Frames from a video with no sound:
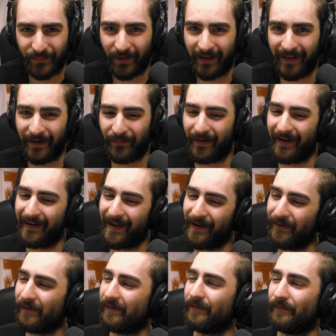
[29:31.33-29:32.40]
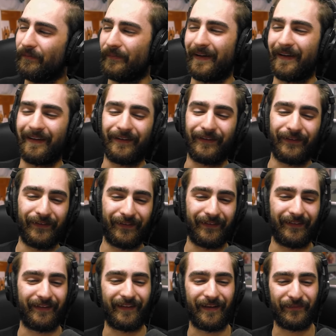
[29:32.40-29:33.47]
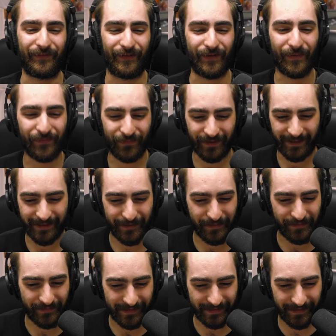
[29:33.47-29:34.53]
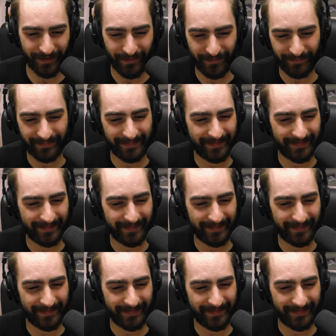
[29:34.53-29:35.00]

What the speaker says: But yeah, right now, oh my goodness, I'm so freaking nervous, y'all.